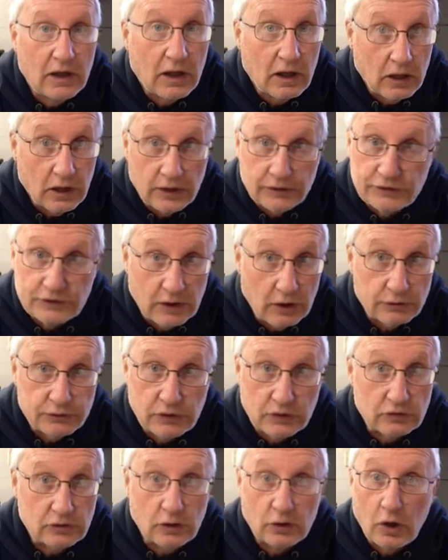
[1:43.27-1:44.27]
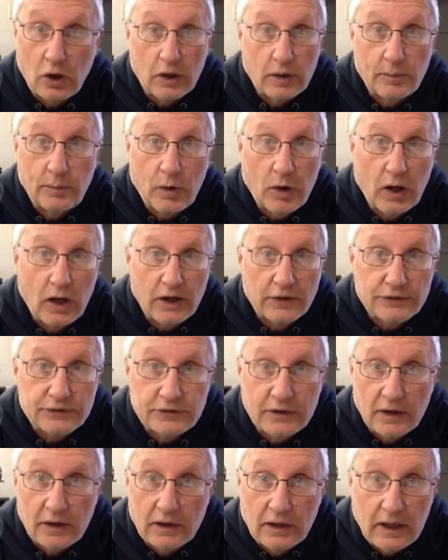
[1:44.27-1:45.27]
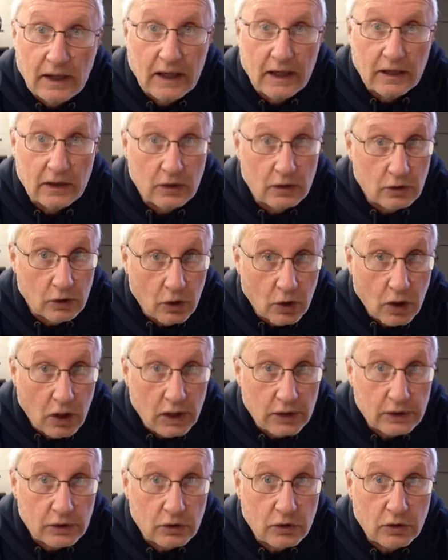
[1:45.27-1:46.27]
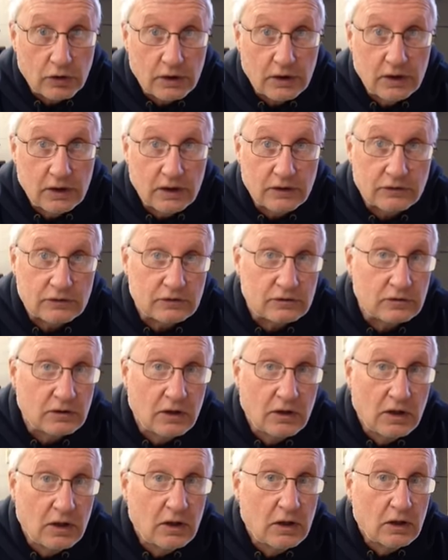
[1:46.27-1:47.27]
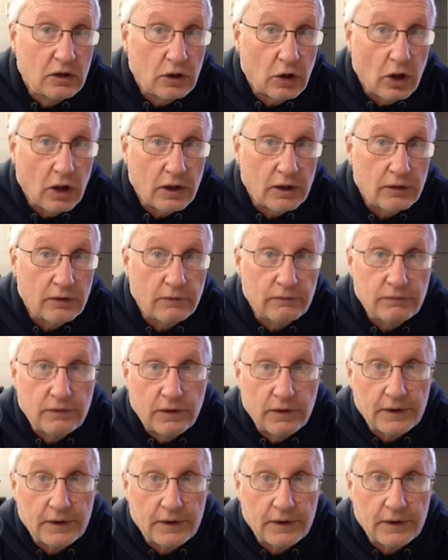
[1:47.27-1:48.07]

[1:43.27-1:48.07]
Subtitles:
I sell just a lot of pots and a lot of cook kits, a lot of